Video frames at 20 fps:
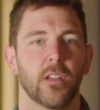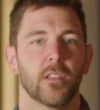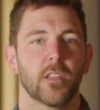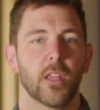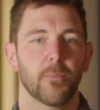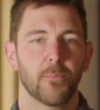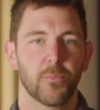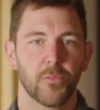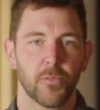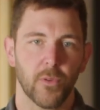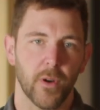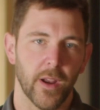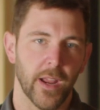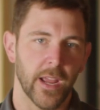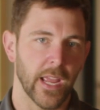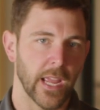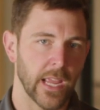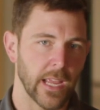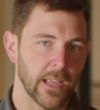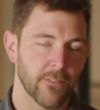to
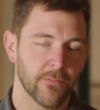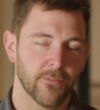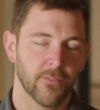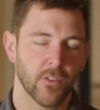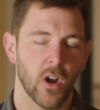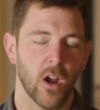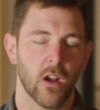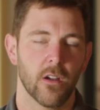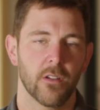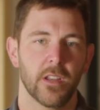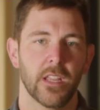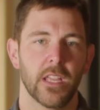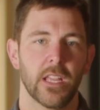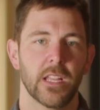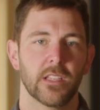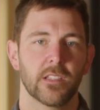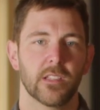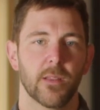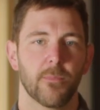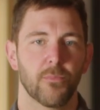pray for our
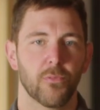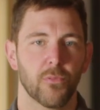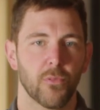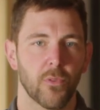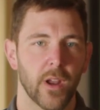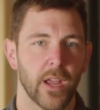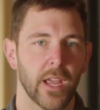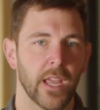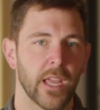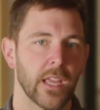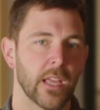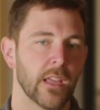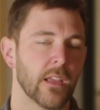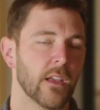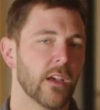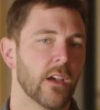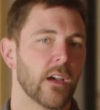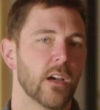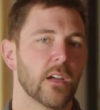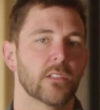needs, to pray
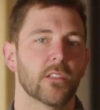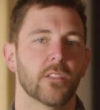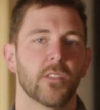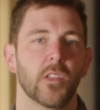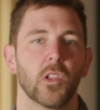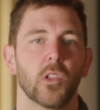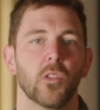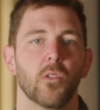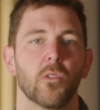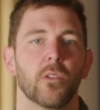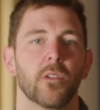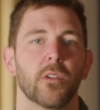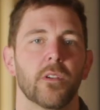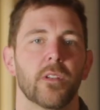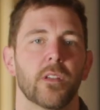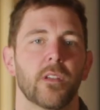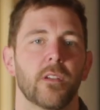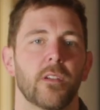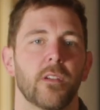to the Lord.